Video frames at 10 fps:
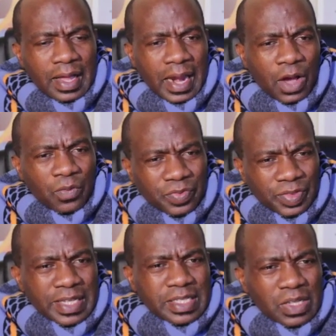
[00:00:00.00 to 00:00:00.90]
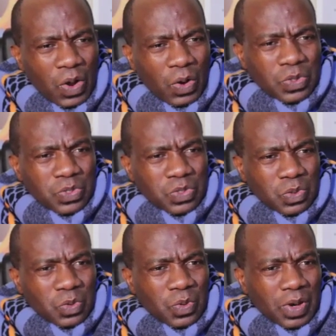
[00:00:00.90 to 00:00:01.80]
Now this
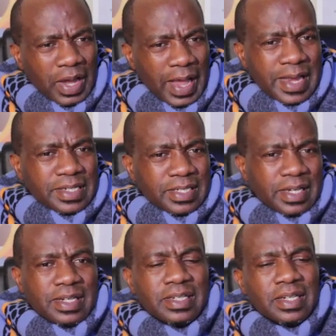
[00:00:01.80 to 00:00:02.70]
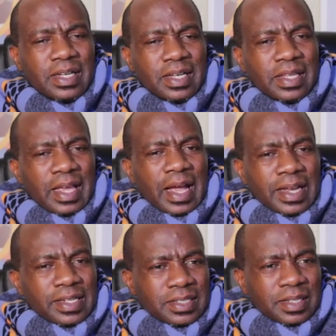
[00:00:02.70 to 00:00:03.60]
also entered
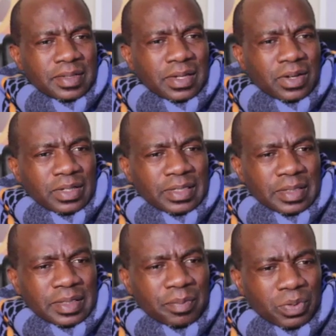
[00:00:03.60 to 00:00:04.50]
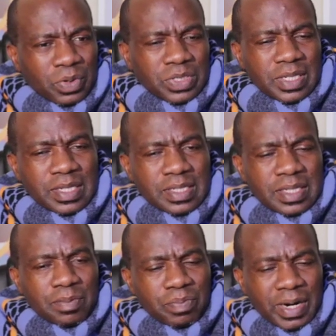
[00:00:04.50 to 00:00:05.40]
the process
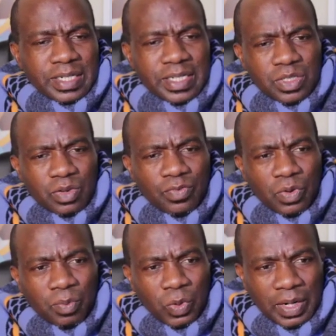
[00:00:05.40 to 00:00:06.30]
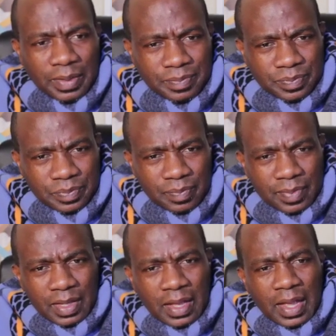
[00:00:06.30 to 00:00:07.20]
and the practice of Lobola.
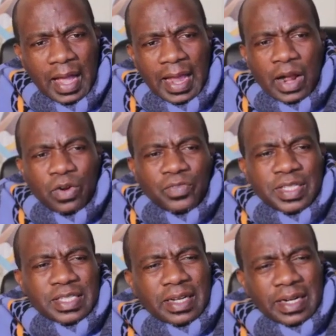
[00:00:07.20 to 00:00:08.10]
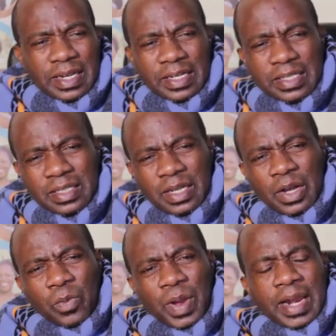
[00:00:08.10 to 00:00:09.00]
And out of this greed,
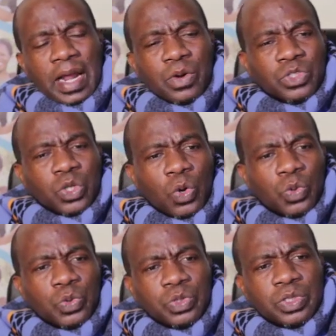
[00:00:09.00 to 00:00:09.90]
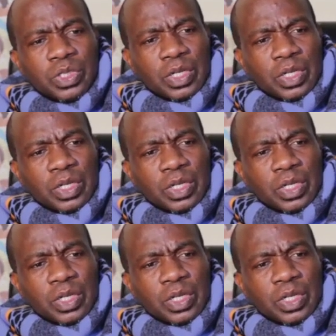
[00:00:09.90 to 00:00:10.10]
we are now told